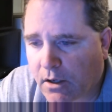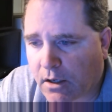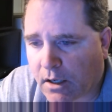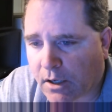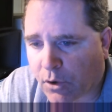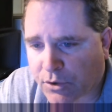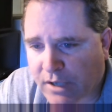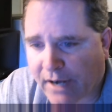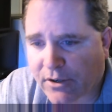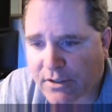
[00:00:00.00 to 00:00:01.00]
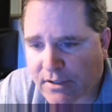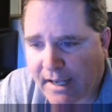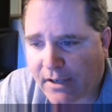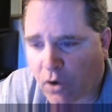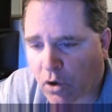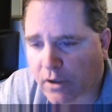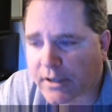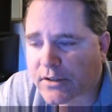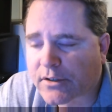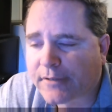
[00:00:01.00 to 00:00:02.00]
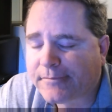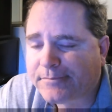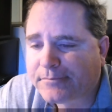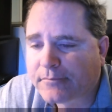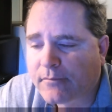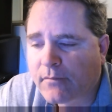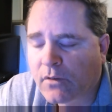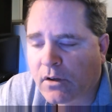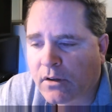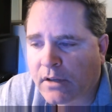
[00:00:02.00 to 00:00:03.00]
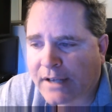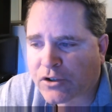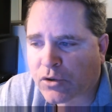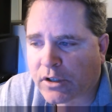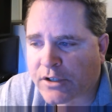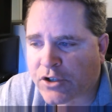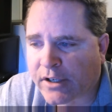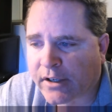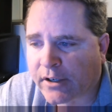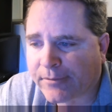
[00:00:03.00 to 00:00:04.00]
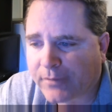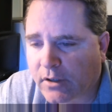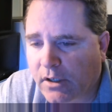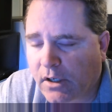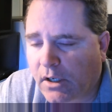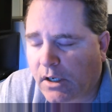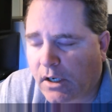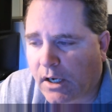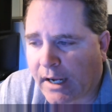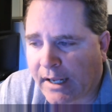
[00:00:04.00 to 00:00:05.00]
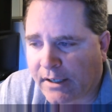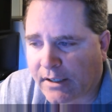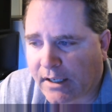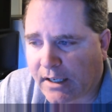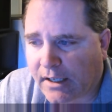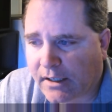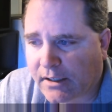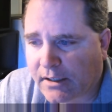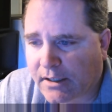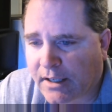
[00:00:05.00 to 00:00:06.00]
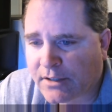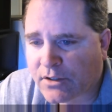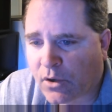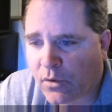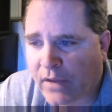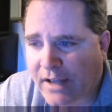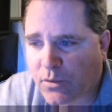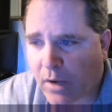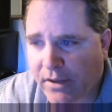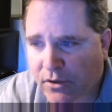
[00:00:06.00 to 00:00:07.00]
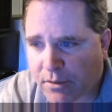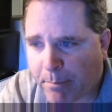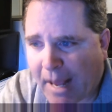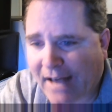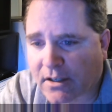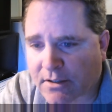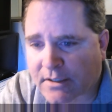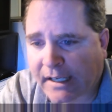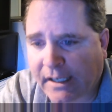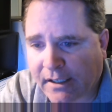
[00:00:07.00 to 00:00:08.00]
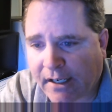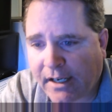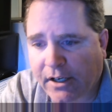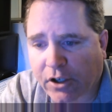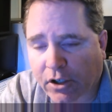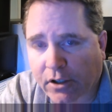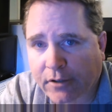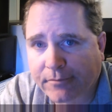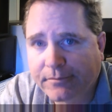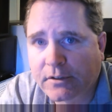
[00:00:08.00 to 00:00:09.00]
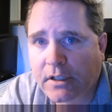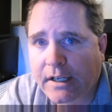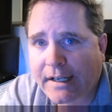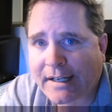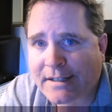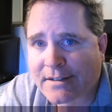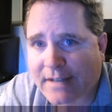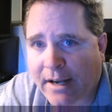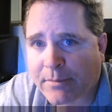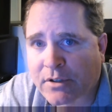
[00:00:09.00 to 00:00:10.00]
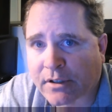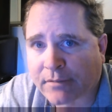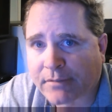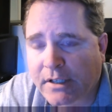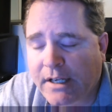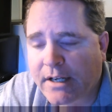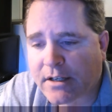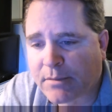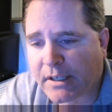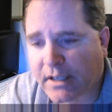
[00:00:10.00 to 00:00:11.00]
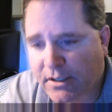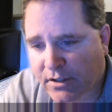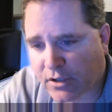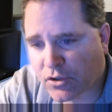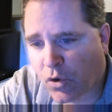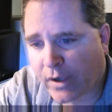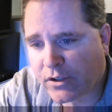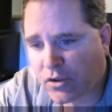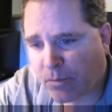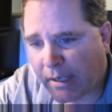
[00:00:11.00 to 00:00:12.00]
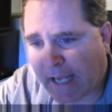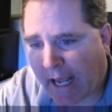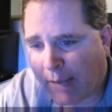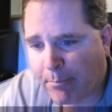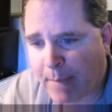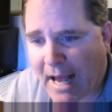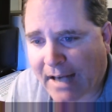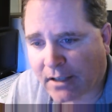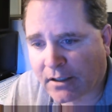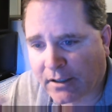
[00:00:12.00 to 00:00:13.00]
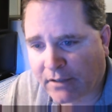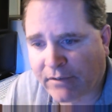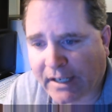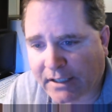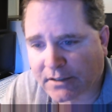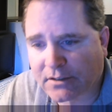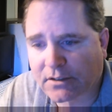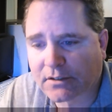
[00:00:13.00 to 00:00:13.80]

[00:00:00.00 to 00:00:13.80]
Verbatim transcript: Uh, Osiris set Horus, that trilogy there and uh, and so that's why there's a battle scene here in Samson is because there's going to be a battle event